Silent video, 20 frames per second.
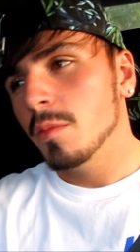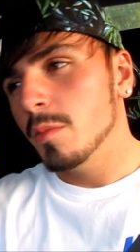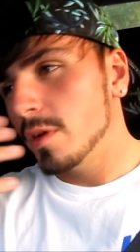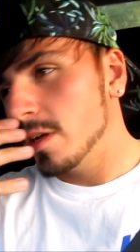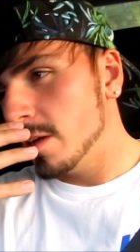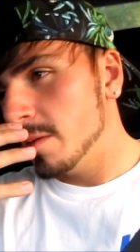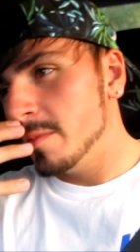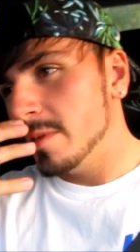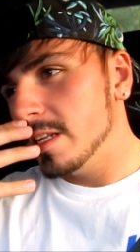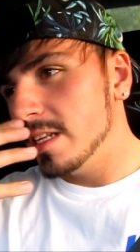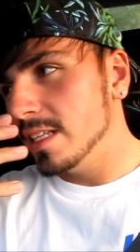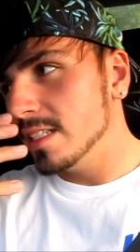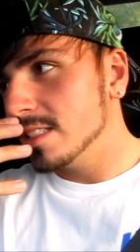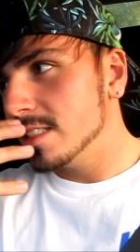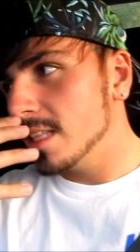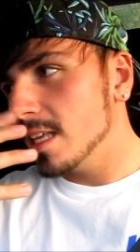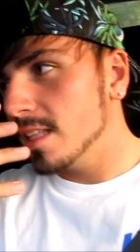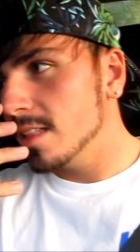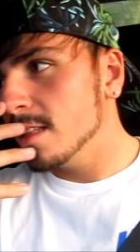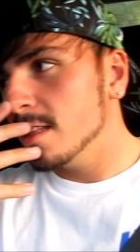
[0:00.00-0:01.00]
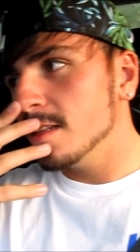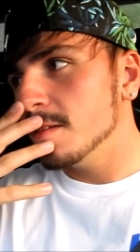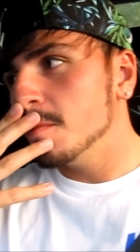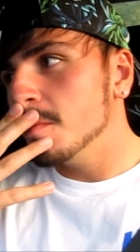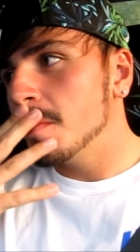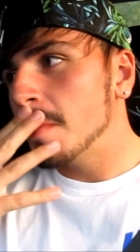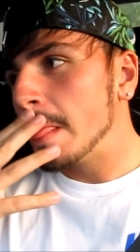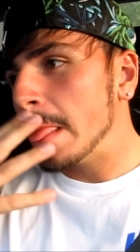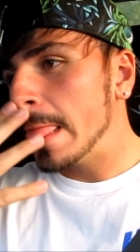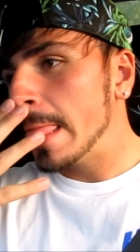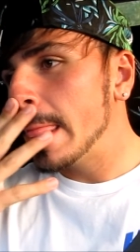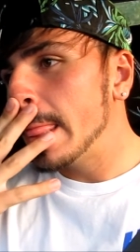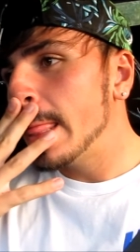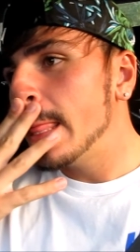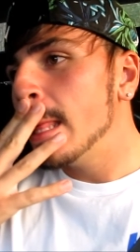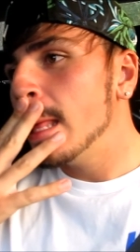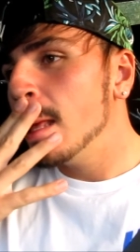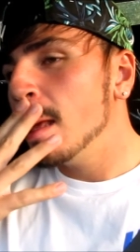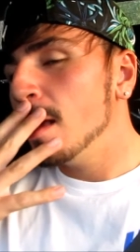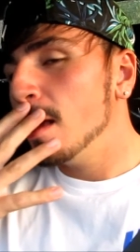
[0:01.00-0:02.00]
but I mean, it's nothing,
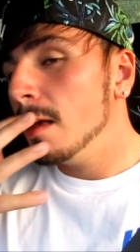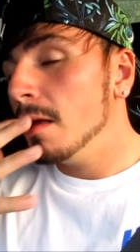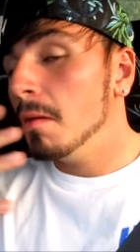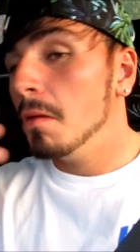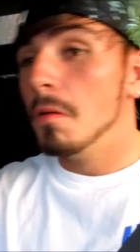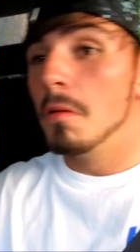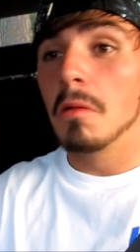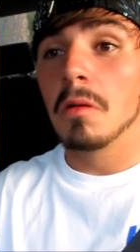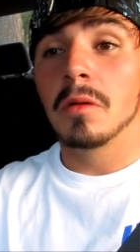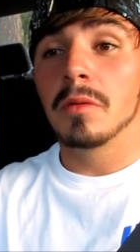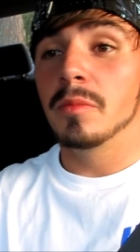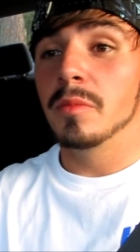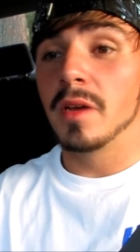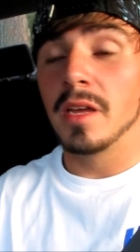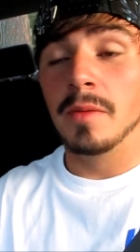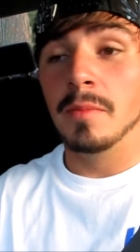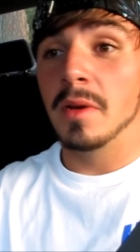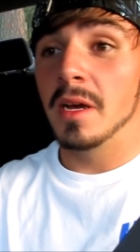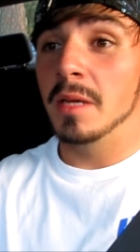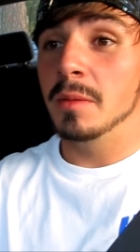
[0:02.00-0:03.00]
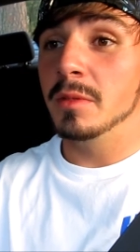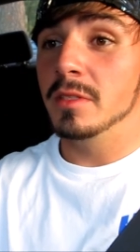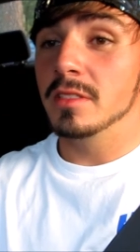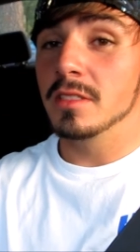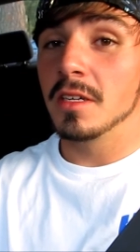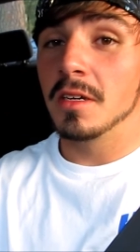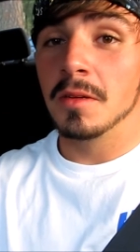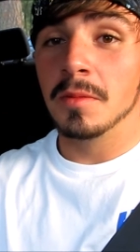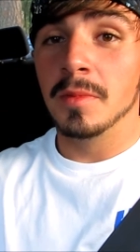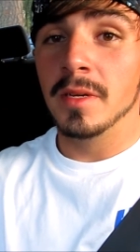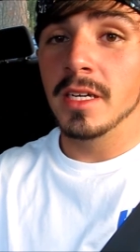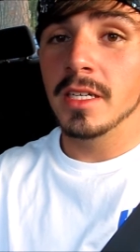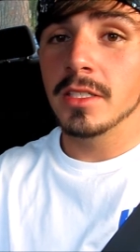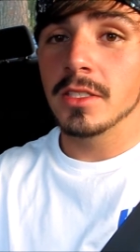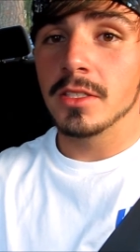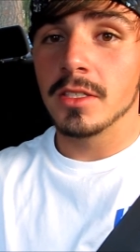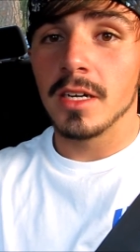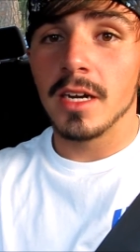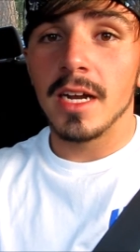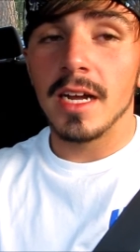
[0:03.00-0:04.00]
or it might be something major.